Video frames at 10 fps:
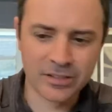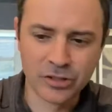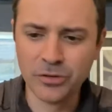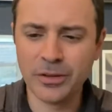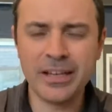
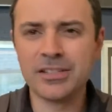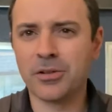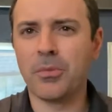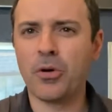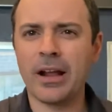Two of these
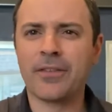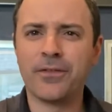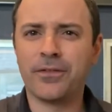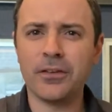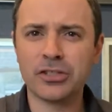are more like
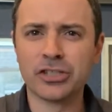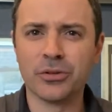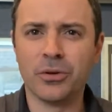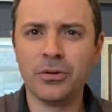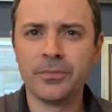
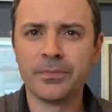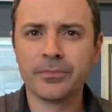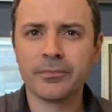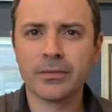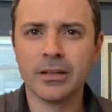functional
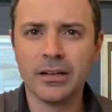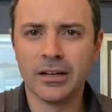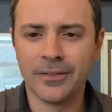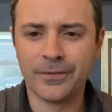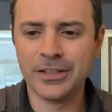
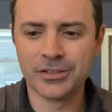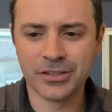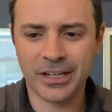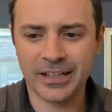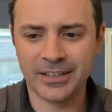
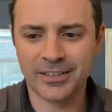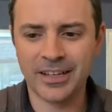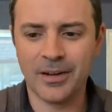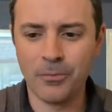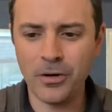features I like to
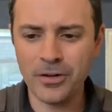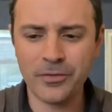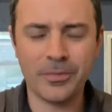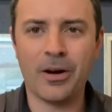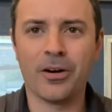see, and one of
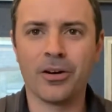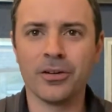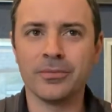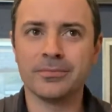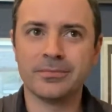them
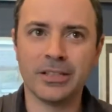are,